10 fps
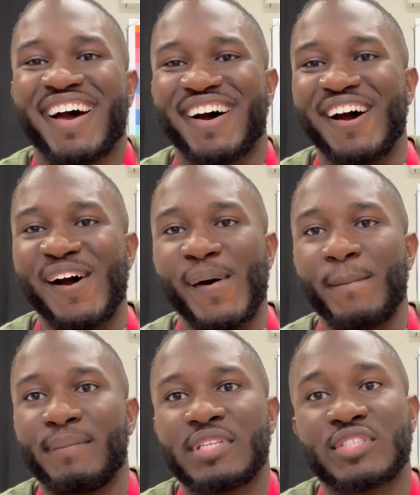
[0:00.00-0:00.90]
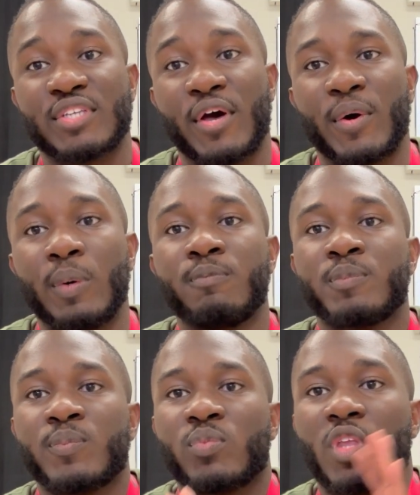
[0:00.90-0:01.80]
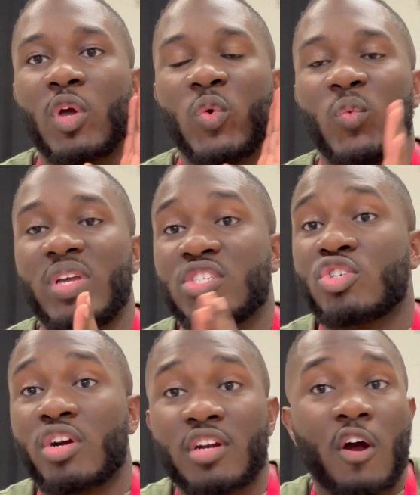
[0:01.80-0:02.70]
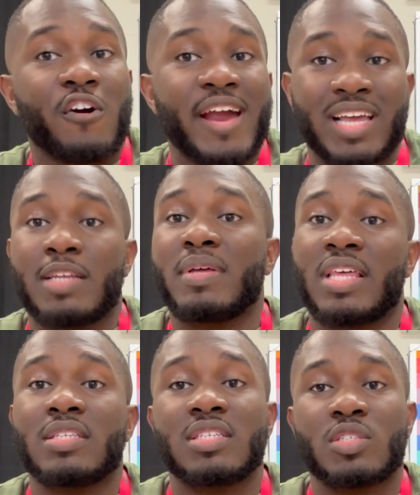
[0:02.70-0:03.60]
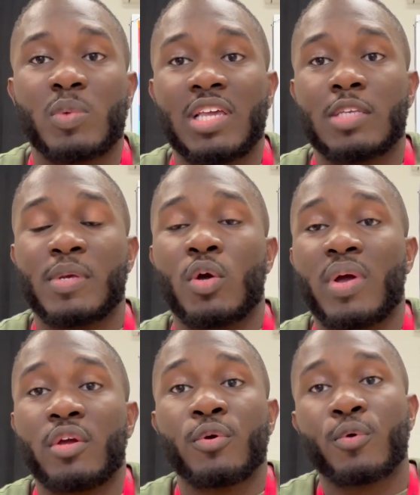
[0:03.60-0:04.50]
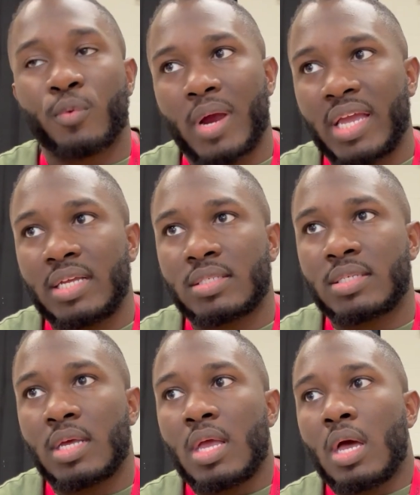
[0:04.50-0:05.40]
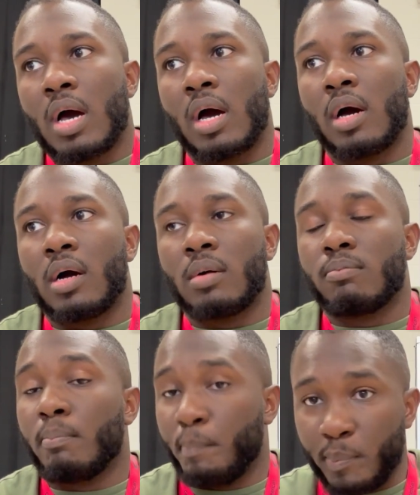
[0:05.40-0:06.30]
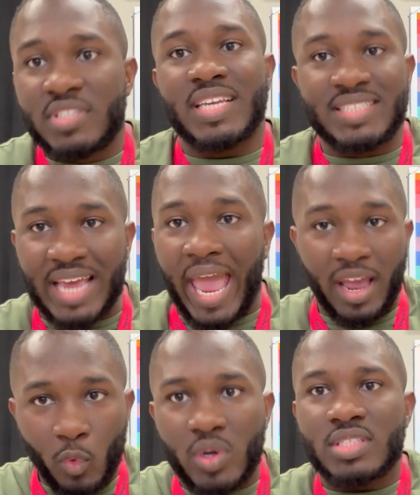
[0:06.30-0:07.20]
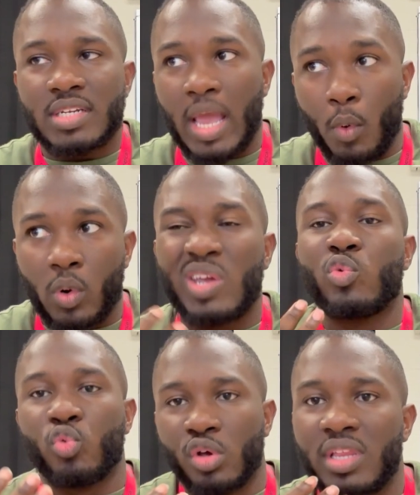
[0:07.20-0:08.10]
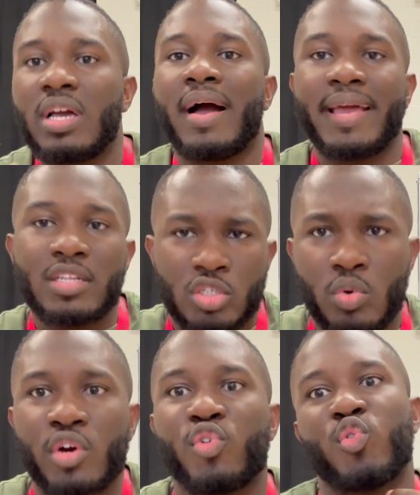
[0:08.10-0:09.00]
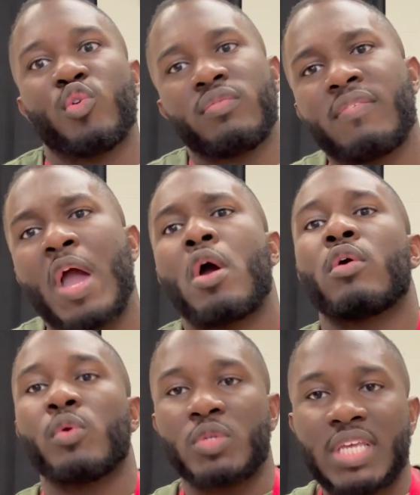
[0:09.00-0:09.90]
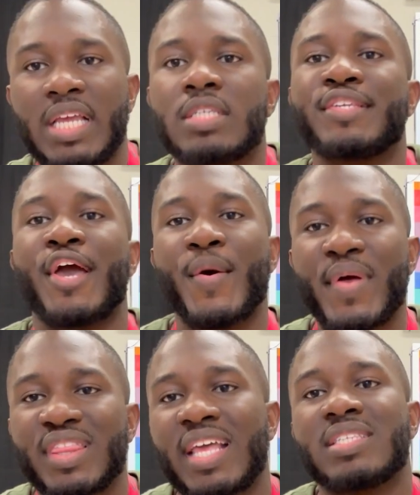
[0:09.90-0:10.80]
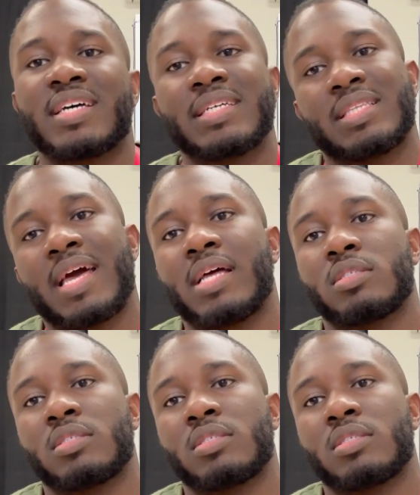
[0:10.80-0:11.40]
So we started our academic things this week. It's been going great. Today was the day where we really got into our groove of how our routines go and things like that.